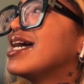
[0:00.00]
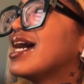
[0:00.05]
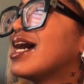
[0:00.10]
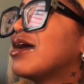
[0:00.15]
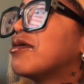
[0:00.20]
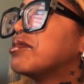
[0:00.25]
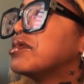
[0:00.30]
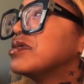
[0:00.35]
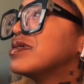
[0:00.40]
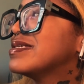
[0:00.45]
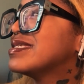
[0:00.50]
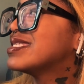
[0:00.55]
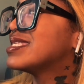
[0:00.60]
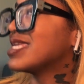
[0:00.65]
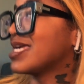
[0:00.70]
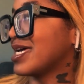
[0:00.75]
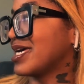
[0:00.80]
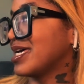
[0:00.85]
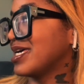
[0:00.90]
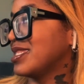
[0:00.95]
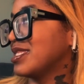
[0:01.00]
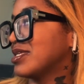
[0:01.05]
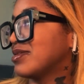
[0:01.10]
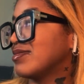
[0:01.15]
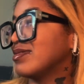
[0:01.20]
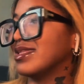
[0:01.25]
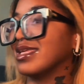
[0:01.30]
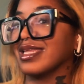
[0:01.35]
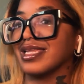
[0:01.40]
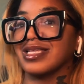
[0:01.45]
i will say this
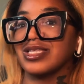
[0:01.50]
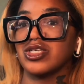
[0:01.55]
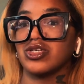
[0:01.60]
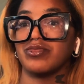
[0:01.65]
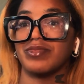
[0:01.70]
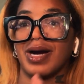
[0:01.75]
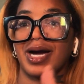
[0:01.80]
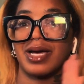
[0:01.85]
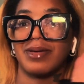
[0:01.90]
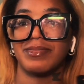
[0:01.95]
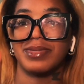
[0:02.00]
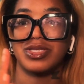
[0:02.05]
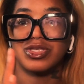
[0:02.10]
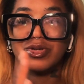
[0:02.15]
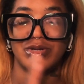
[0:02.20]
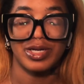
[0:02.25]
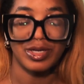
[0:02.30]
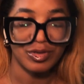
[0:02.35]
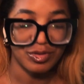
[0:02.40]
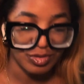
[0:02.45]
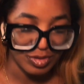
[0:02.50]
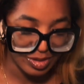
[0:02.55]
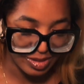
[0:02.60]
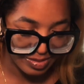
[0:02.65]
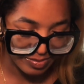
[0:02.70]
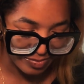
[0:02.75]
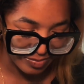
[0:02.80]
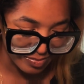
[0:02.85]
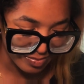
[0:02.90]
will lead into my mental health